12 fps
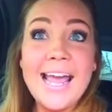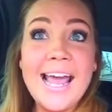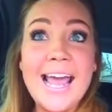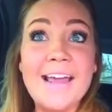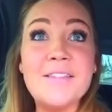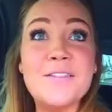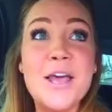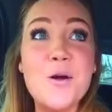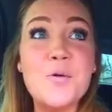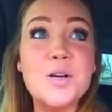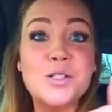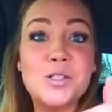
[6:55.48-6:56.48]
and there
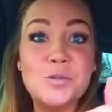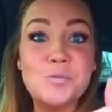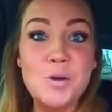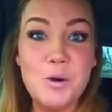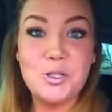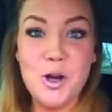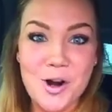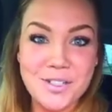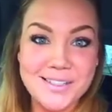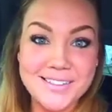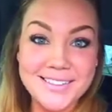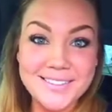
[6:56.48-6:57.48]
was no
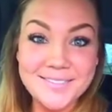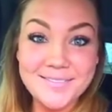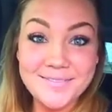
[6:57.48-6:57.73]
charges.